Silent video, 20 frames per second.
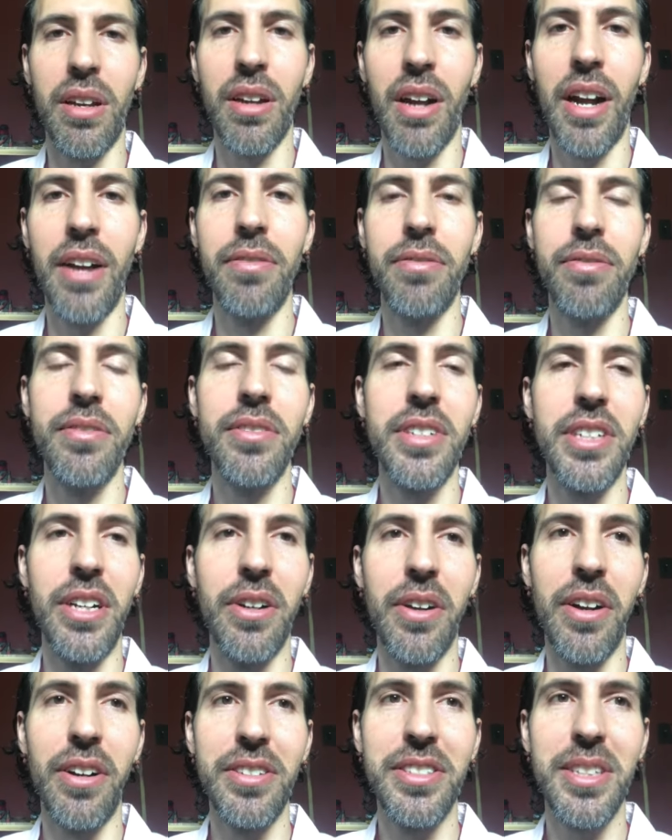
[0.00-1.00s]
I've
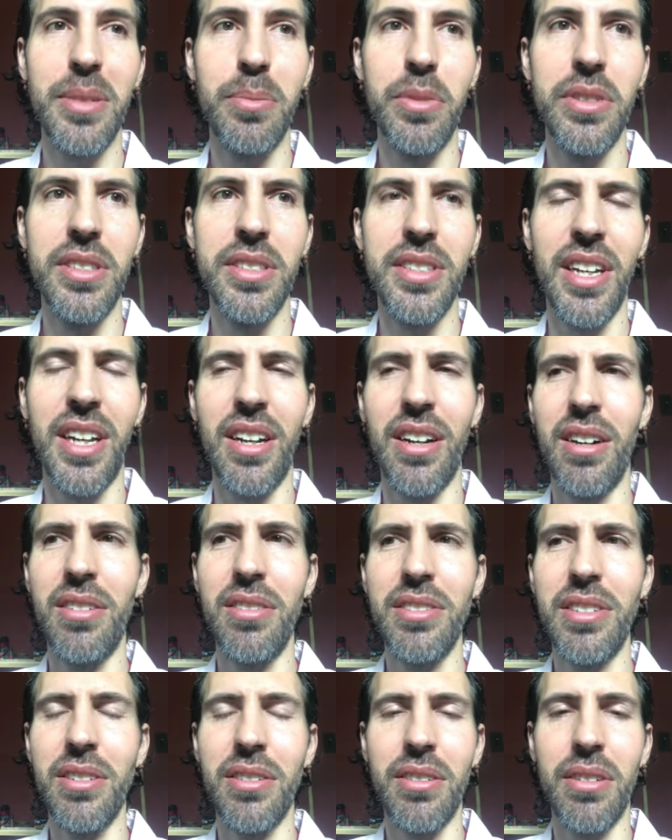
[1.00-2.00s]
heard someone say, "Oh,
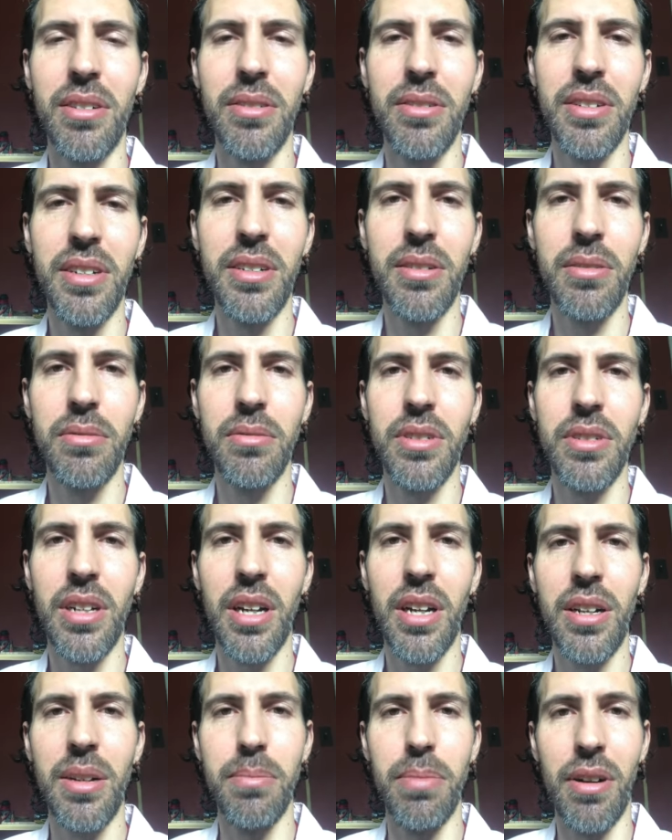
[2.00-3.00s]
you're going
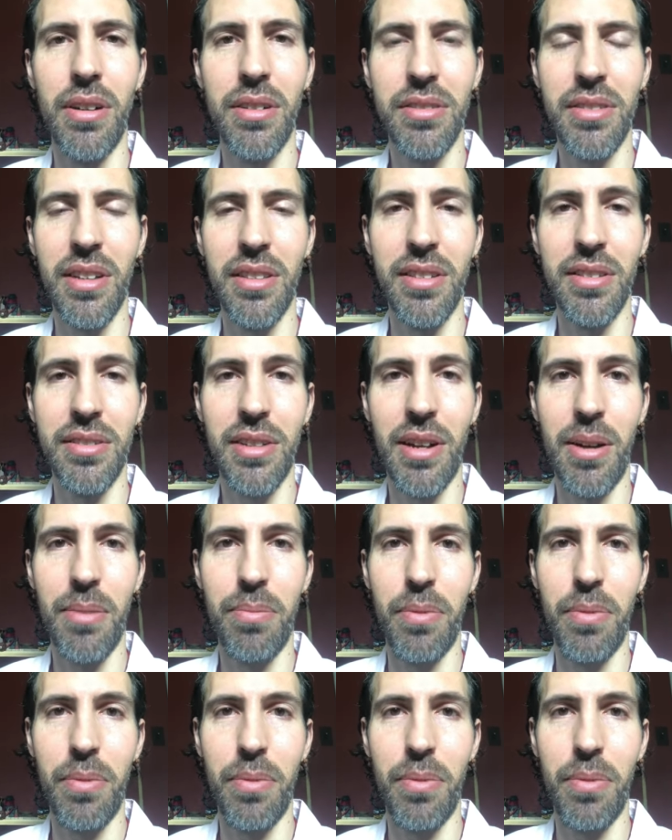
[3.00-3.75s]
kind of bald on the top.